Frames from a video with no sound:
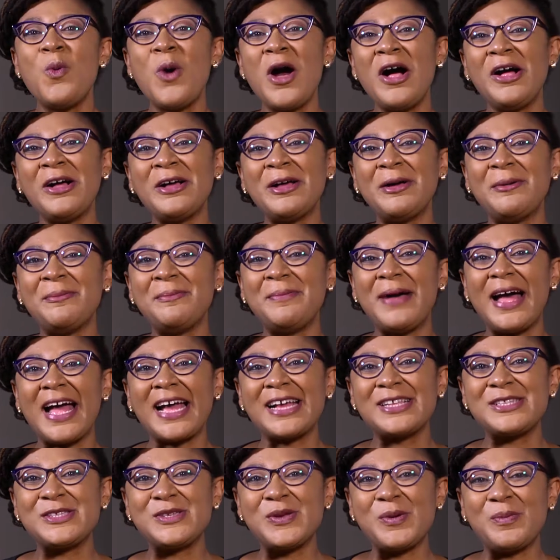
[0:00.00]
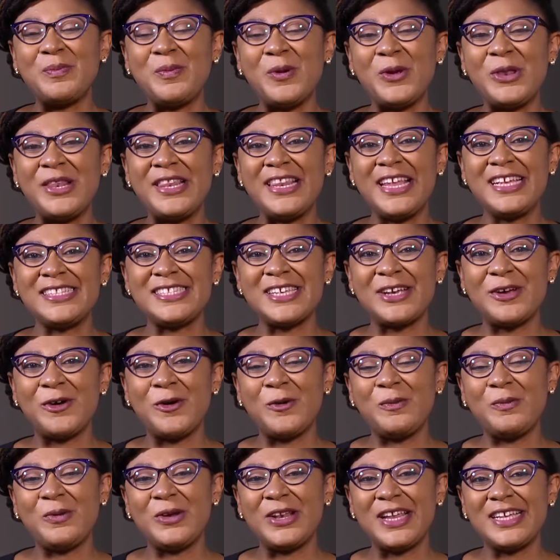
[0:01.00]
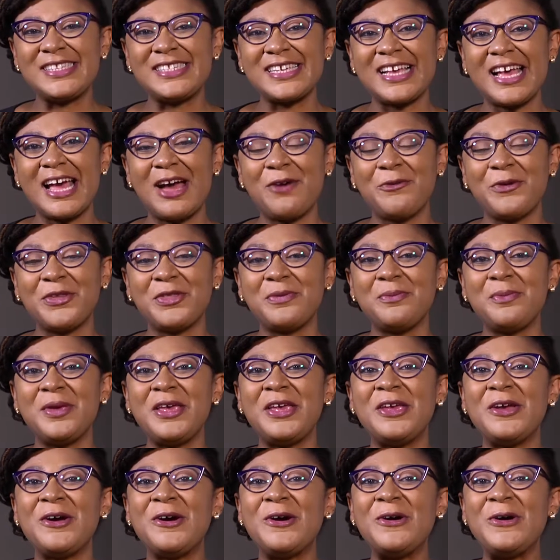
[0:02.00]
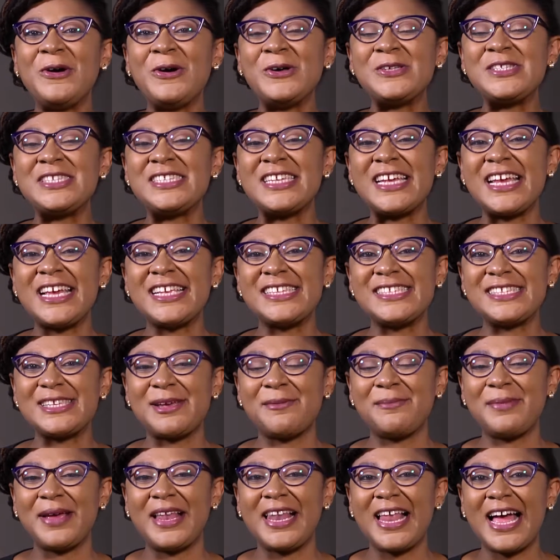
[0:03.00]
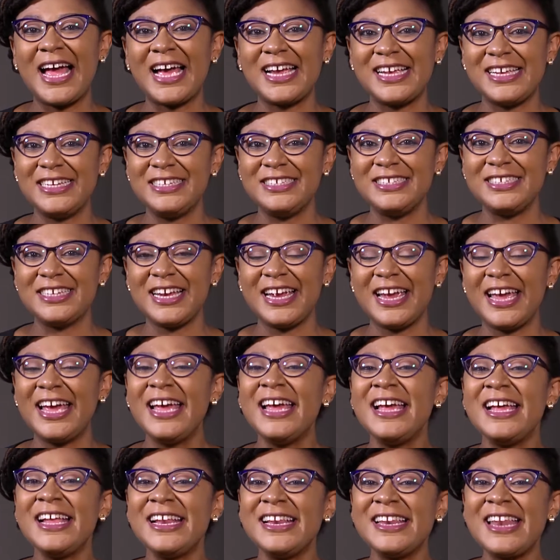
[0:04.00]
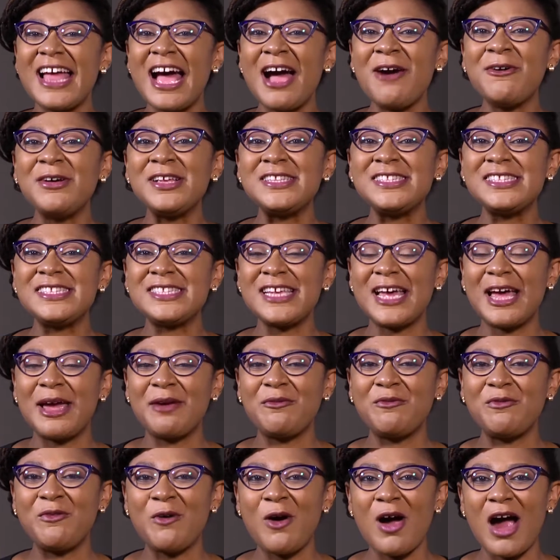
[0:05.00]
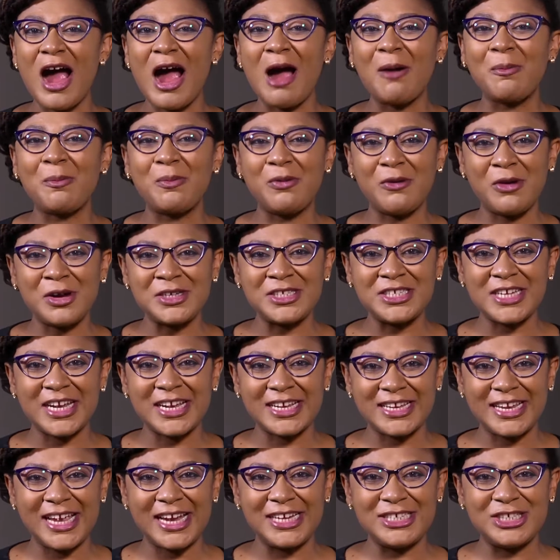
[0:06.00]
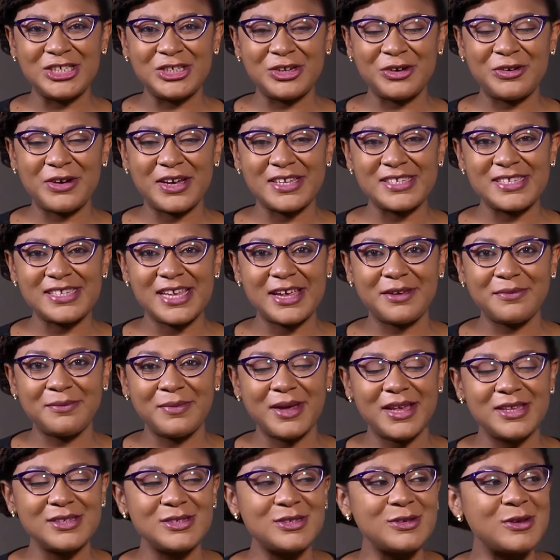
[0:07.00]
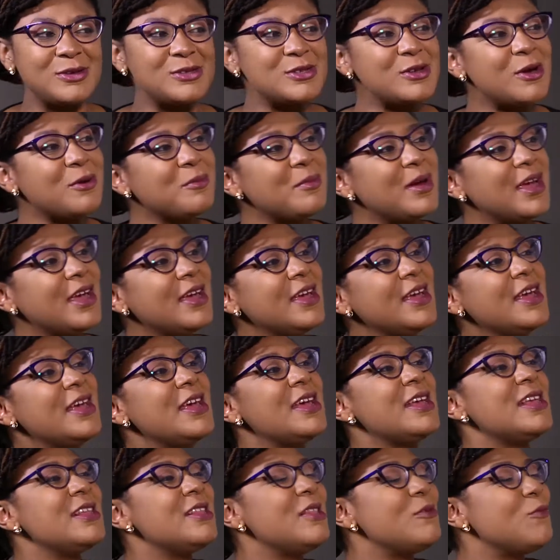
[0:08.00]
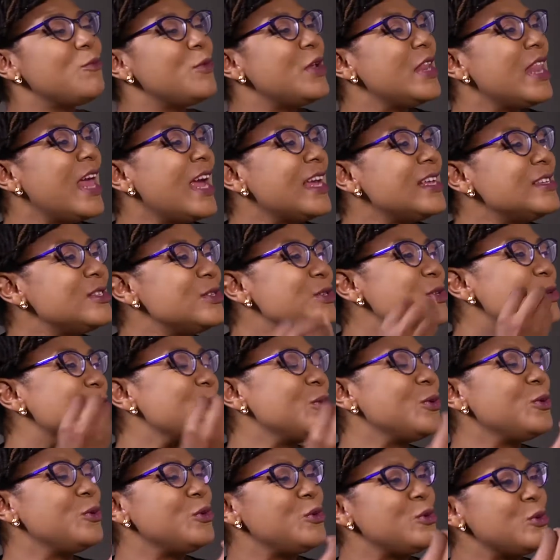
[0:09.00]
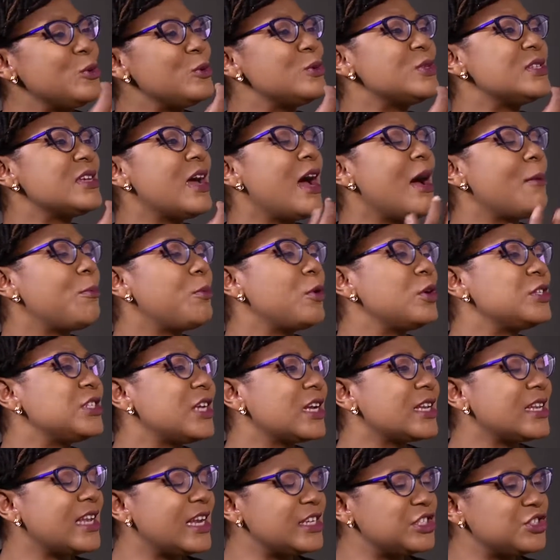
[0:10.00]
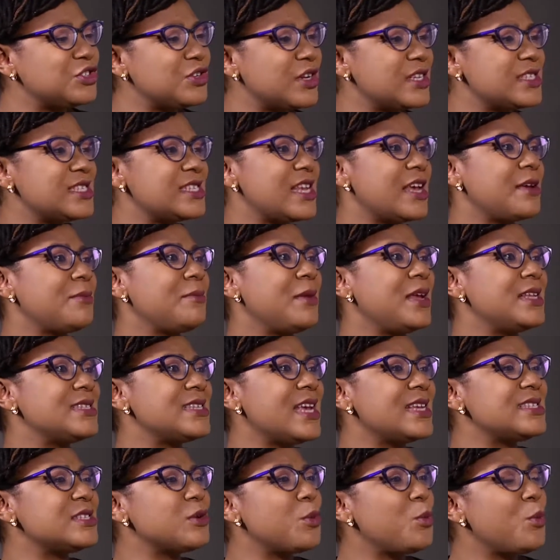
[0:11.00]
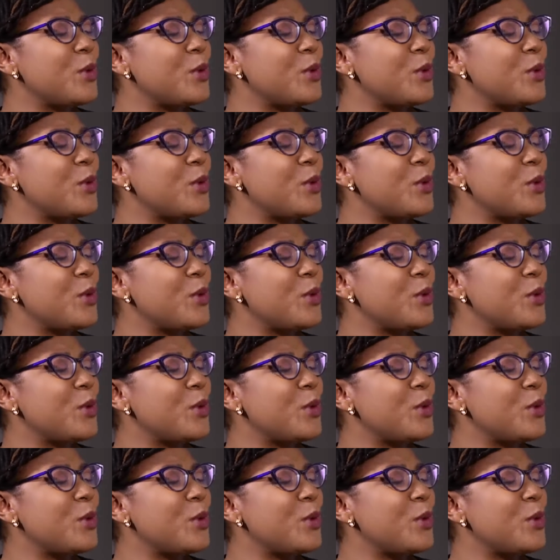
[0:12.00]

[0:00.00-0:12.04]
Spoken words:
Welcome back to Politico Politica with me, your host, Isabella Akinseye. Now it's time for our Project Nigeria segment. So, Tope, we like to use our Project Nigeria segment as a